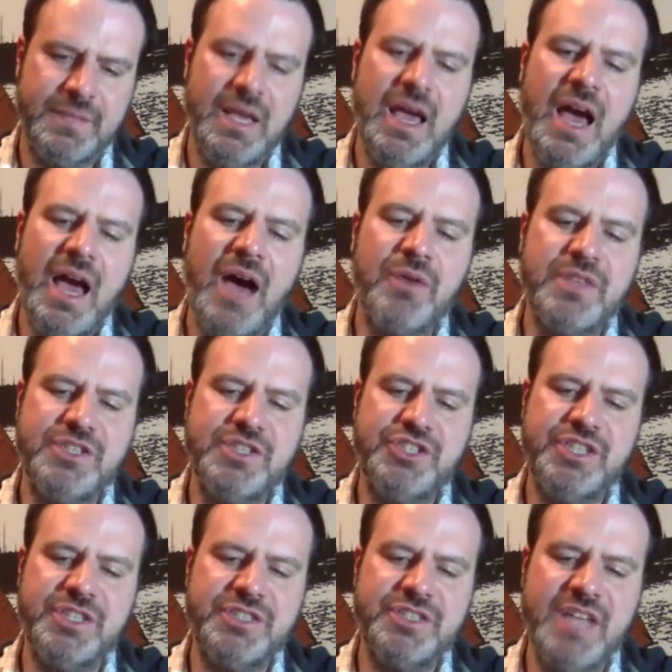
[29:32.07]
How the
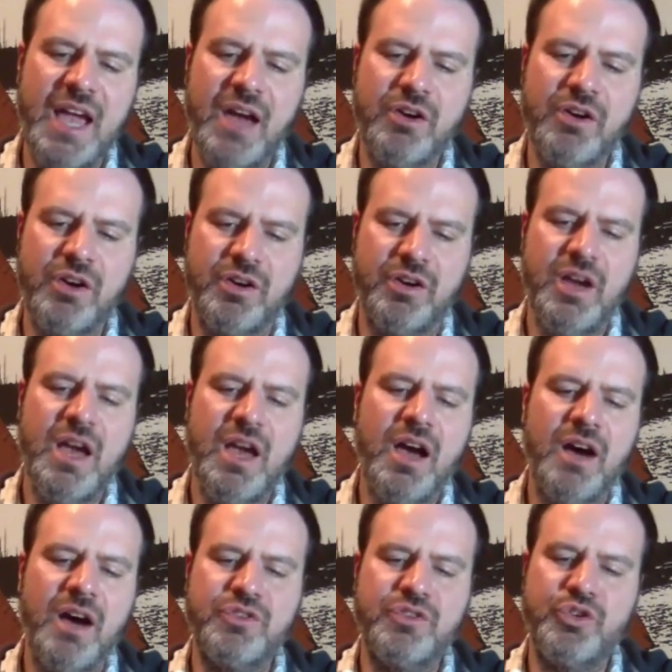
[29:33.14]
sheer terror
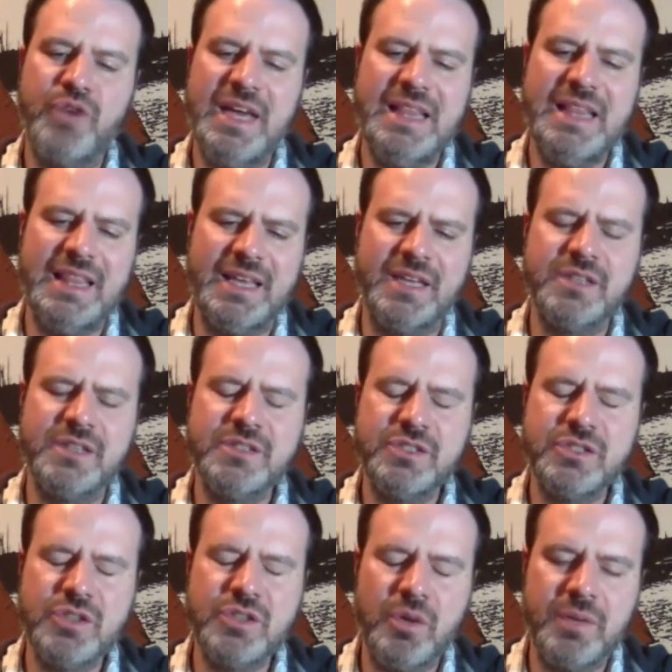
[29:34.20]
of cradling
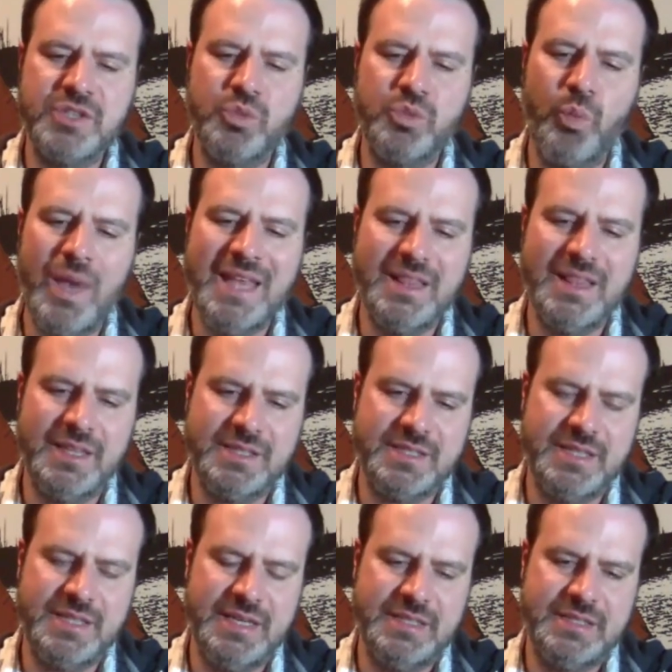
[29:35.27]
so much
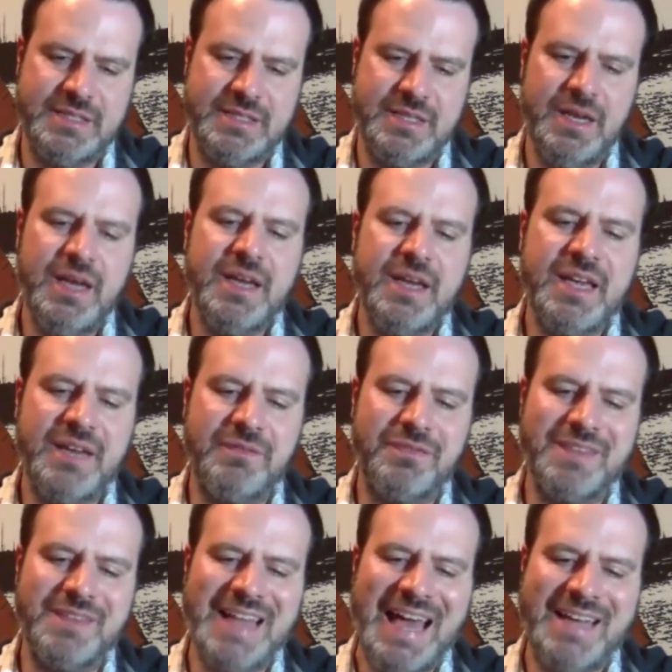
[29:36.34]
weightlessness can
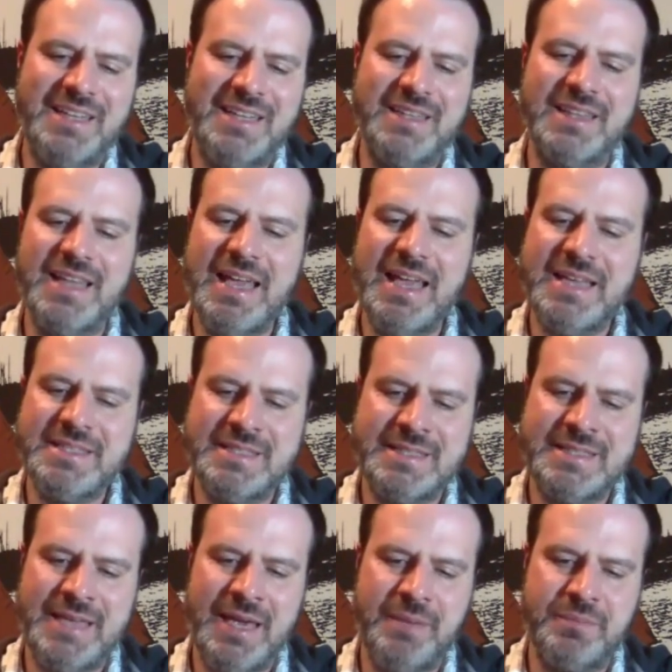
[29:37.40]
flatten
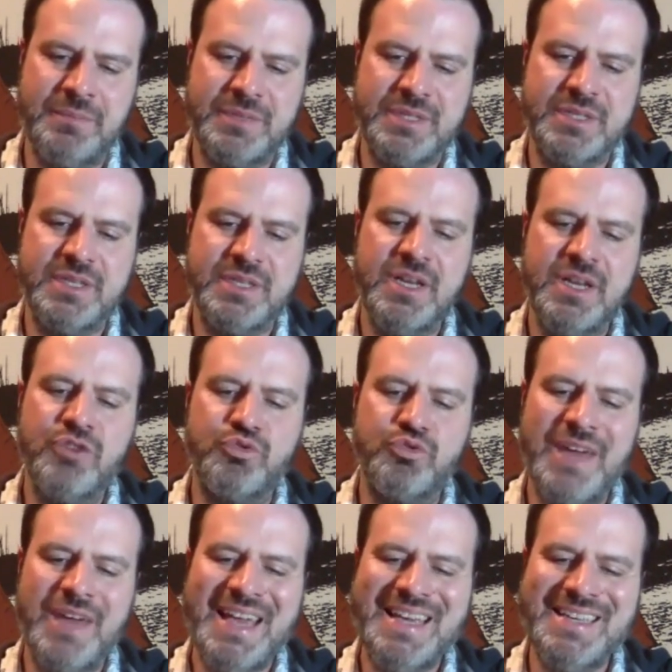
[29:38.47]
landscapes,
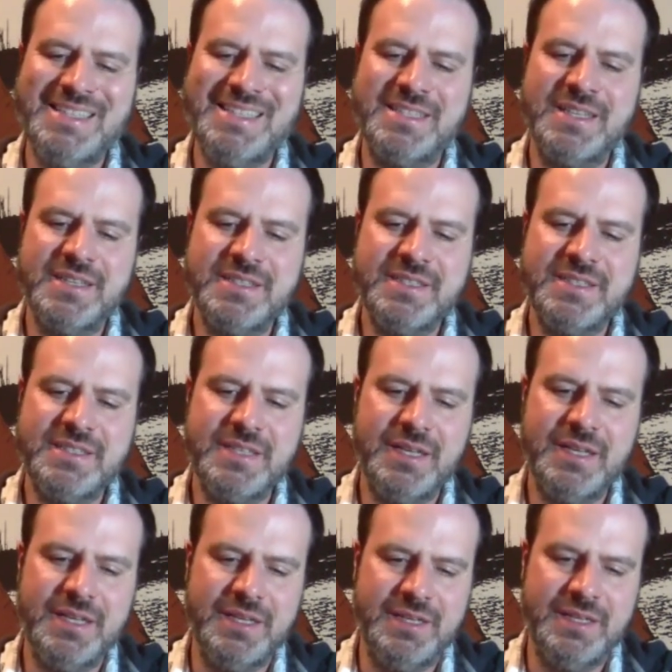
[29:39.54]
raise
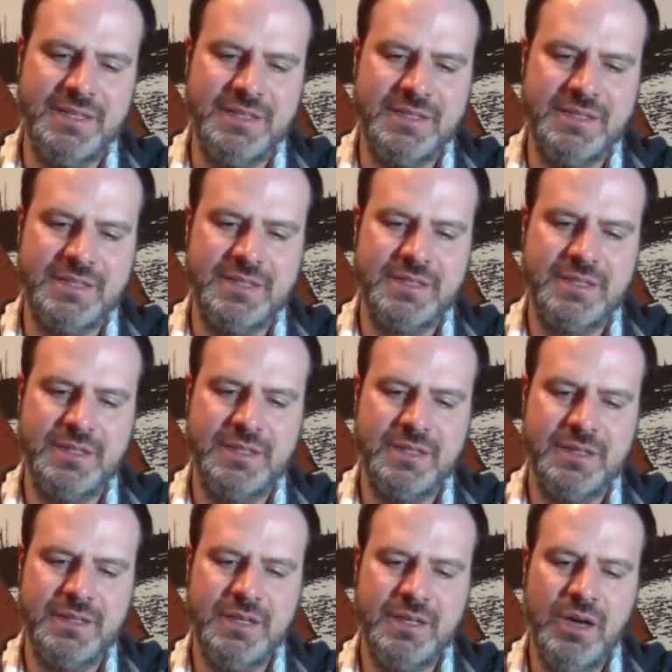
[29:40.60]
cities.
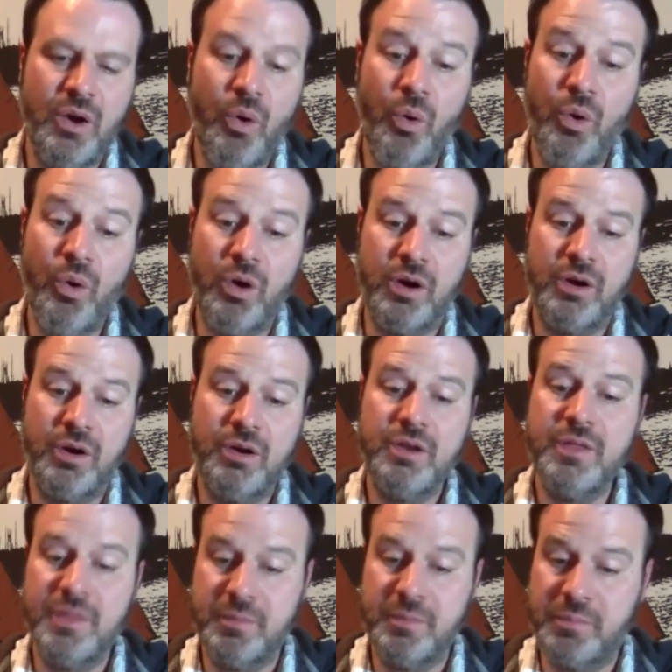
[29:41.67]
Or
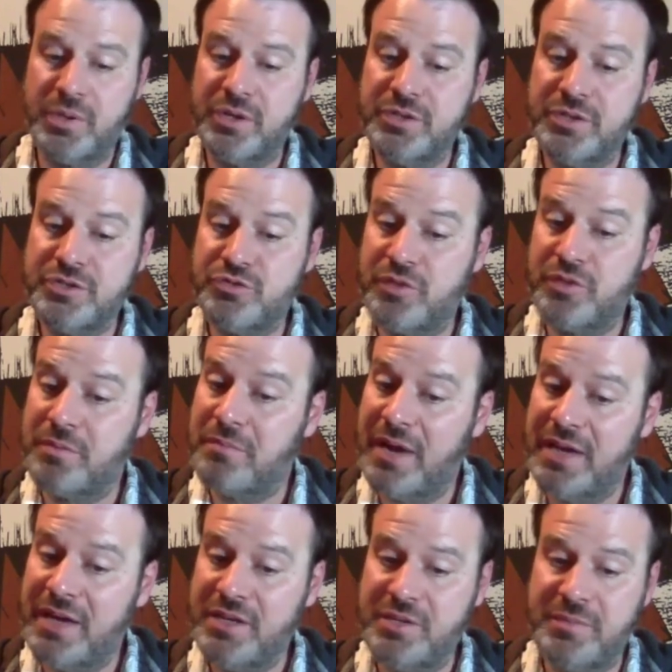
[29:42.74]
the birds
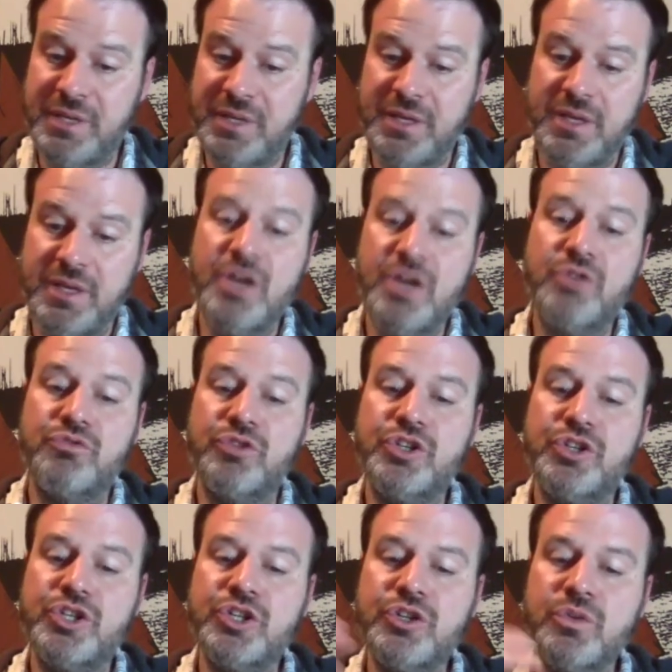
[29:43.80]
remind me
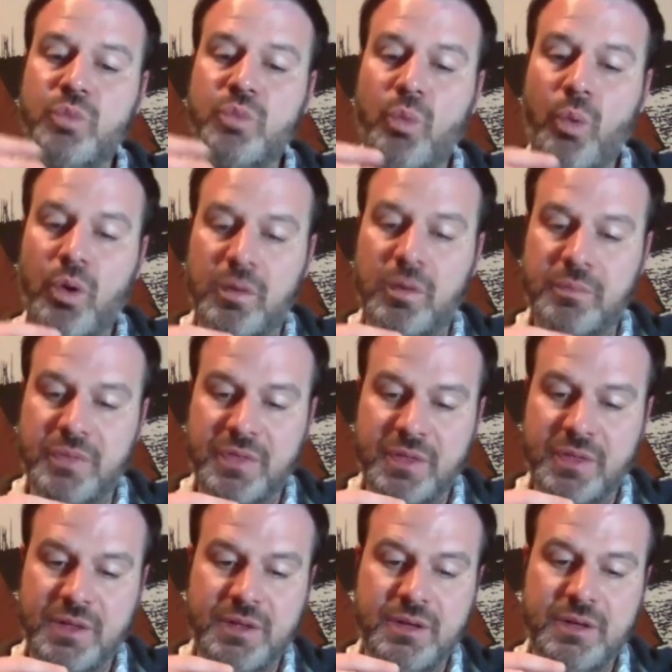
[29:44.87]
return warmth
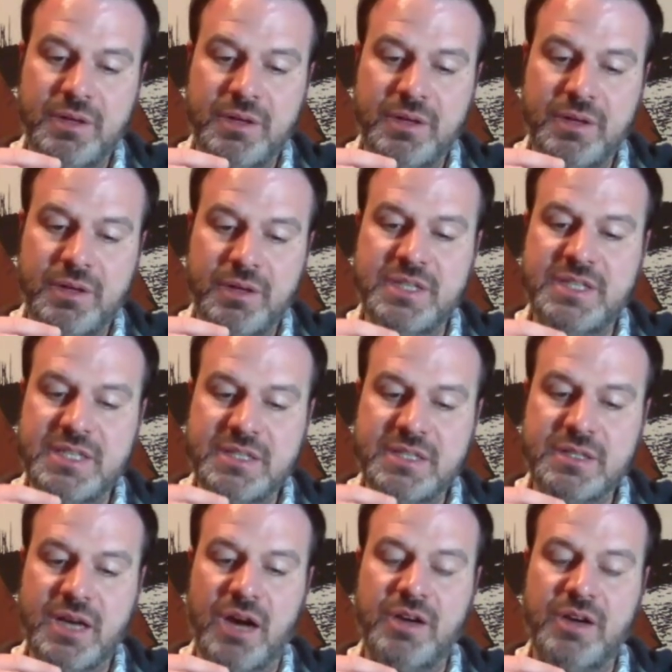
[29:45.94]
to
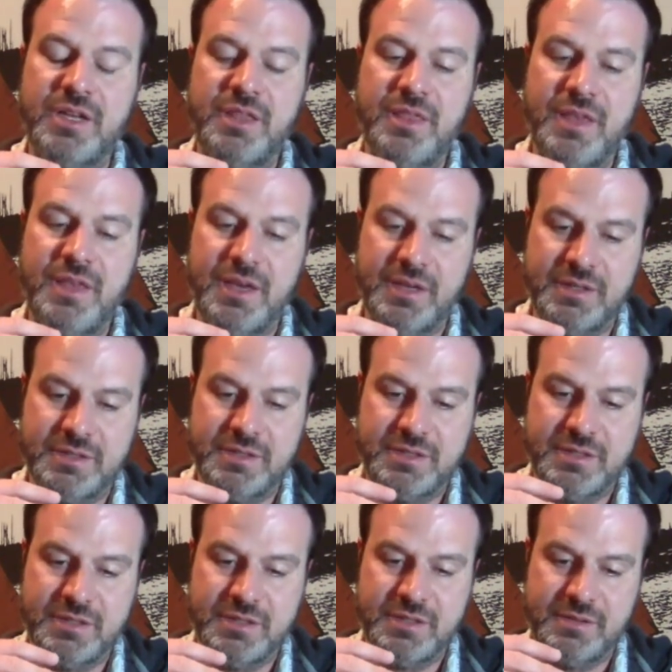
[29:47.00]
discarded things.